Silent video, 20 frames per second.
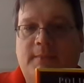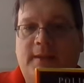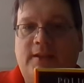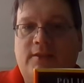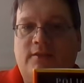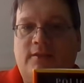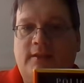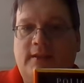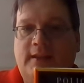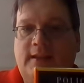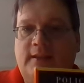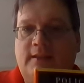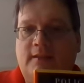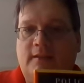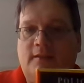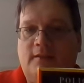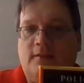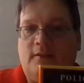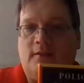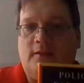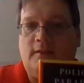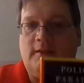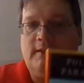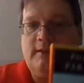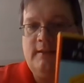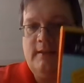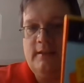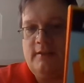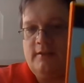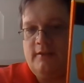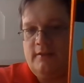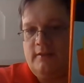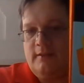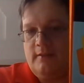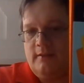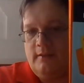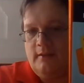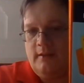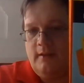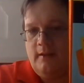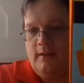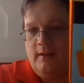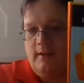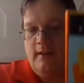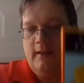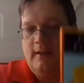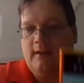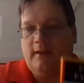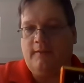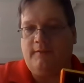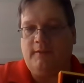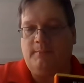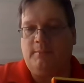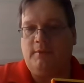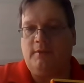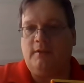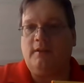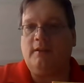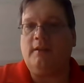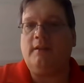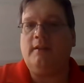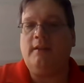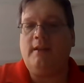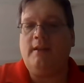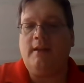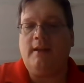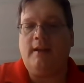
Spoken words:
Make sure you get the 3rd edition of the book.